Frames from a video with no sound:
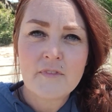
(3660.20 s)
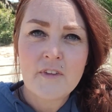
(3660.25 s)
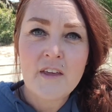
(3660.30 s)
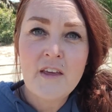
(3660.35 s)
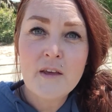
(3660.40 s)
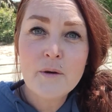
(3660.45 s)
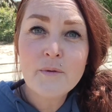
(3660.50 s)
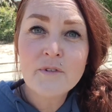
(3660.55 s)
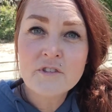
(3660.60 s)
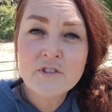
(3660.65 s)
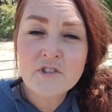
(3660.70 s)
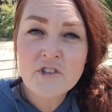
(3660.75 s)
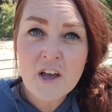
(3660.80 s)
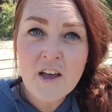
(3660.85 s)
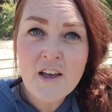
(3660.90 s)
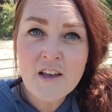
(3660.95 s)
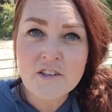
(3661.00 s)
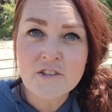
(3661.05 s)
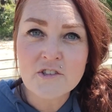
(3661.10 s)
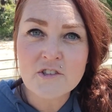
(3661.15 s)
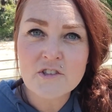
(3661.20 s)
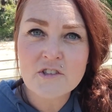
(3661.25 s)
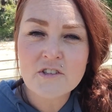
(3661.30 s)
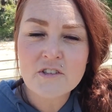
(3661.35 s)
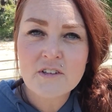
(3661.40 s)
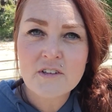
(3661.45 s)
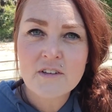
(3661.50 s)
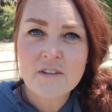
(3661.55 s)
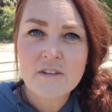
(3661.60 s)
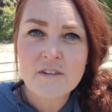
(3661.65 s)
He was judged.
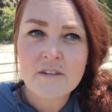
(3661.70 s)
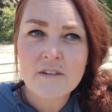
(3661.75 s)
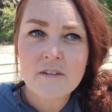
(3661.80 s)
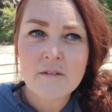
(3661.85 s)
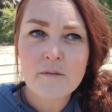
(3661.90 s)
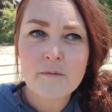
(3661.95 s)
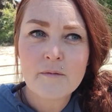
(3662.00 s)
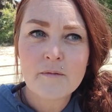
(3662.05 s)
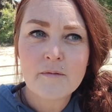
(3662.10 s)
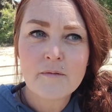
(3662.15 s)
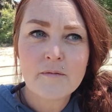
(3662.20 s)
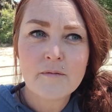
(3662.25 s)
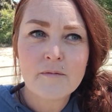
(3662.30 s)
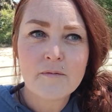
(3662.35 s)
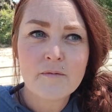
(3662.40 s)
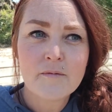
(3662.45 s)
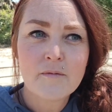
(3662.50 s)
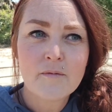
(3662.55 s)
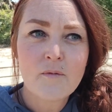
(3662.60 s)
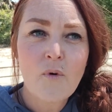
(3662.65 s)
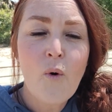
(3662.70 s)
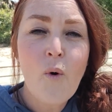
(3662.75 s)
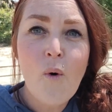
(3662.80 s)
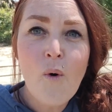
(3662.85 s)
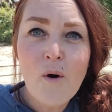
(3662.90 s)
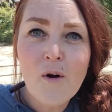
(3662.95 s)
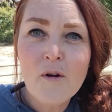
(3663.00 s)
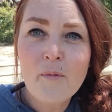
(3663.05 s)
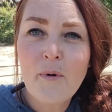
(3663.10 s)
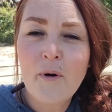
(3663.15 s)

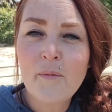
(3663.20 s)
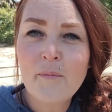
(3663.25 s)
Horrible,